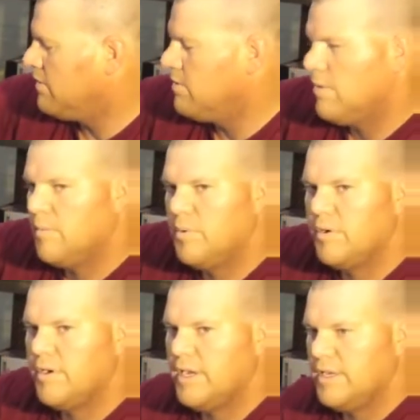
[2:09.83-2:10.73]
where you want to
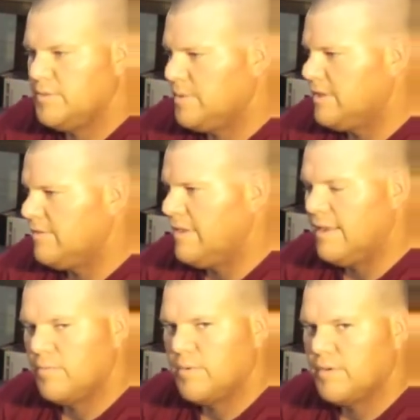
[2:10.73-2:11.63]
put your hinge, because
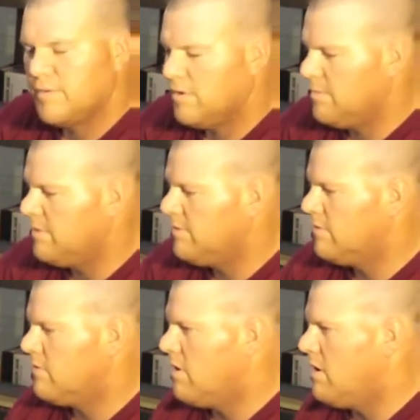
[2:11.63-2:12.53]
that's where it's going to be
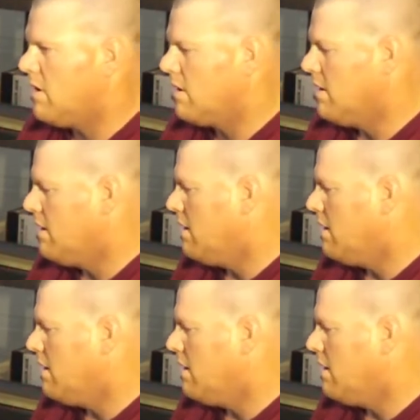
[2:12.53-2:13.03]
strong.